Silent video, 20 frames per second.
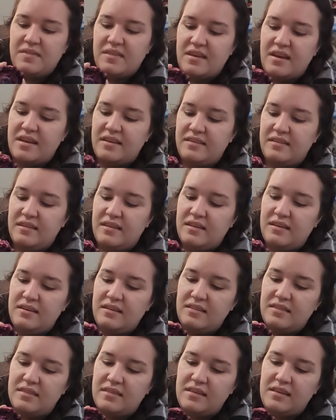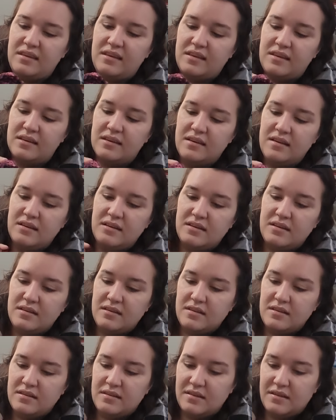that I did the
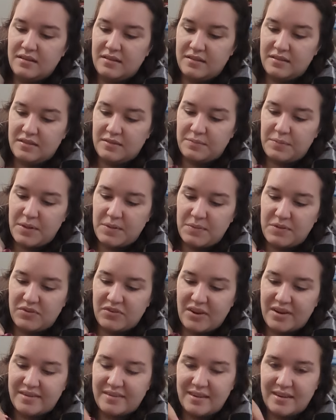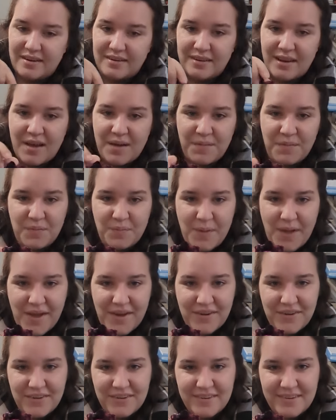baby Triceratops
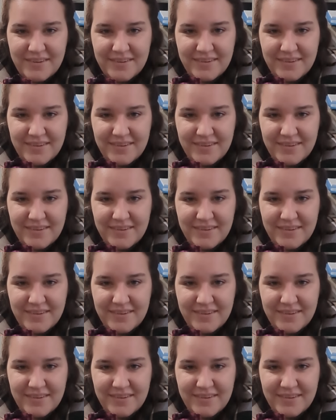pattern.